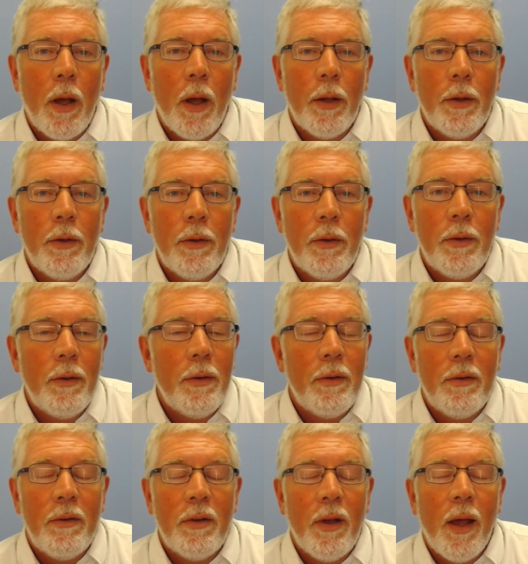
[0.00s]

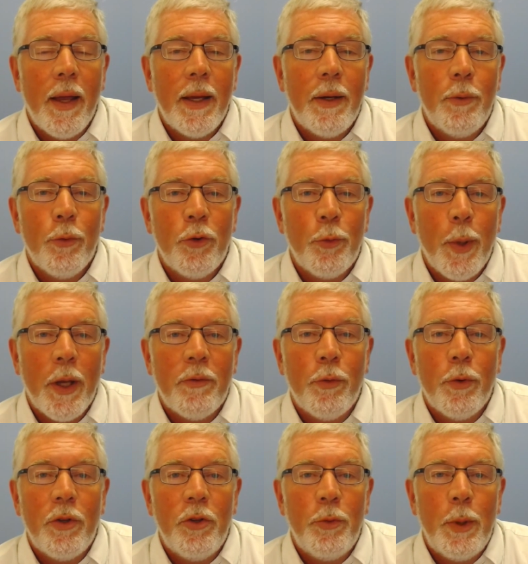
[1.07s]
undying respect
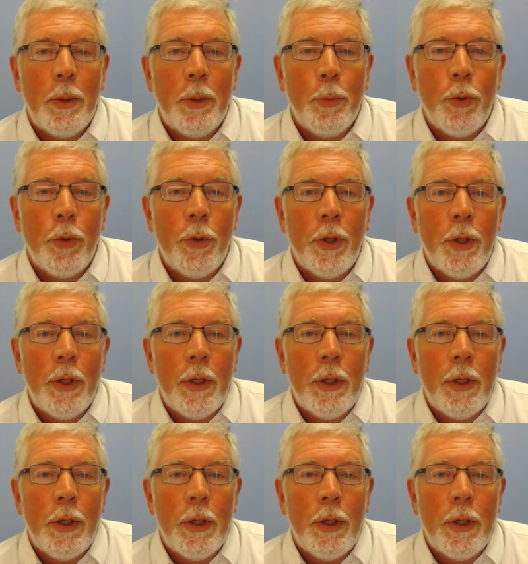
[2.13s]
for these people,